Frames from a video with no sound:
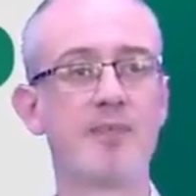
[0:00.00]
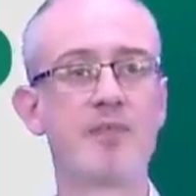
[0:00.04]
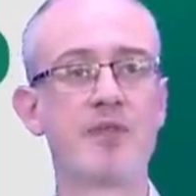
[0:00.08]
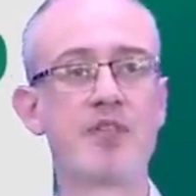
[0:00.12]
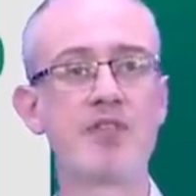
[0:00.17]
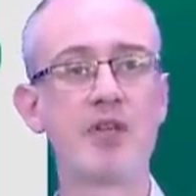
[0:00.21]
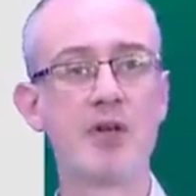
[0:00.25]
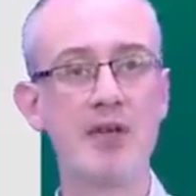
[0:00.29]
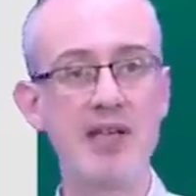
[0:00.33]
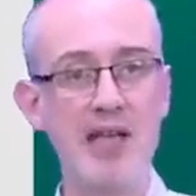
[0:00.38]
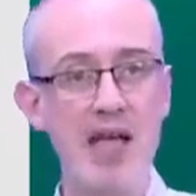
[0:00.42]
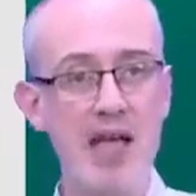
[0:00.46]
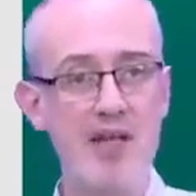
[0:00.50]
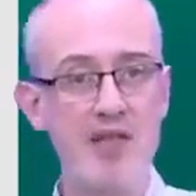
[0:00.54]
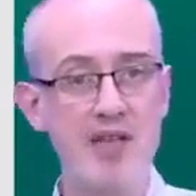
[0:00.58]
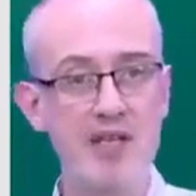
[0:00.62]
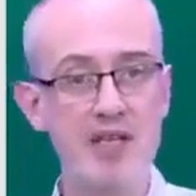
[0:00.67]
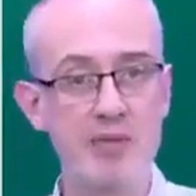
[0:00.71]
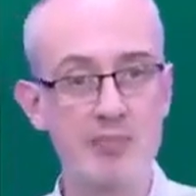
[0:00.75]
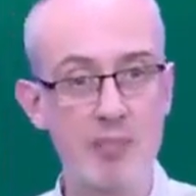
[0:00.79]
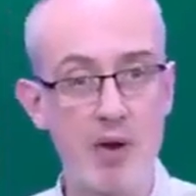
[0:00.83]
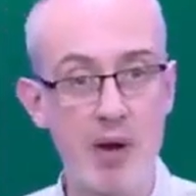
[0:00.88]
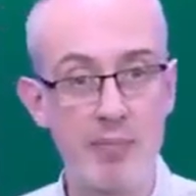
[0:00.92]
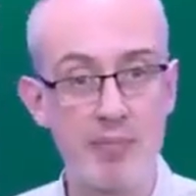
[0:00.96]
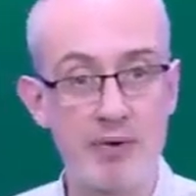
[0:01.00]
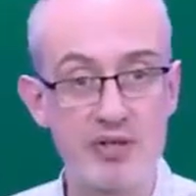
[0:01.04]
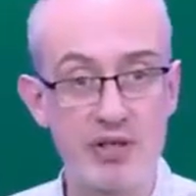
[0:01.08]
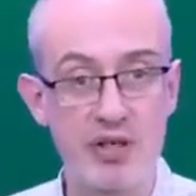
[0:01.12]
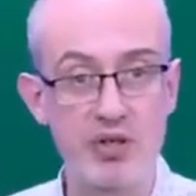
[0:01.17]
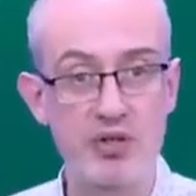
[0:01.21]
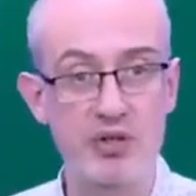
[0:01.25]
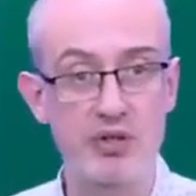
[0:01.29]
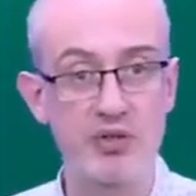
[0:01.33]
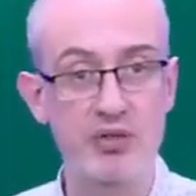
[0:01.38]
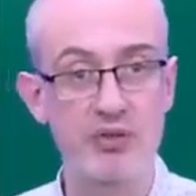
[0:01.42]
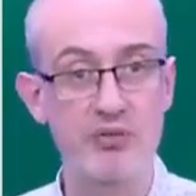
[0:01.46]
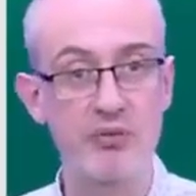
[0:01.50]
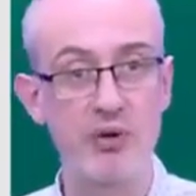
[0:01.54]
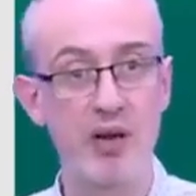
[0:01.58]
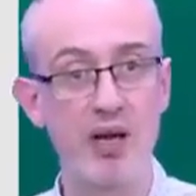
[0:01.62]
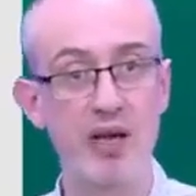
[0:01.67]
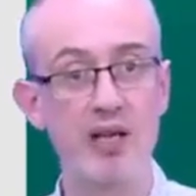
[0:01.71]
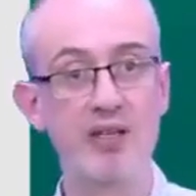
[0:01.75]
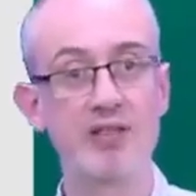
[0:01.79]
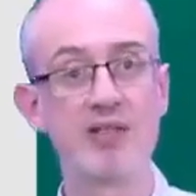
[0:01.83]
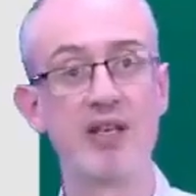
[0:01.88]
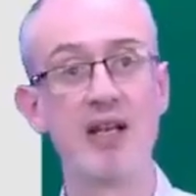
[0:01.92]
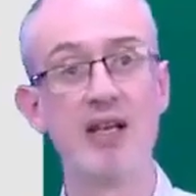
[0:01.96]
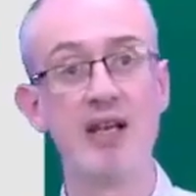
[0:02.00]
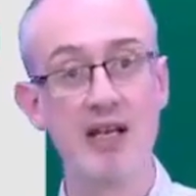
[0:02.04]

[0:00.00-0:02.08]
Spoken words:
So get these prepositions right,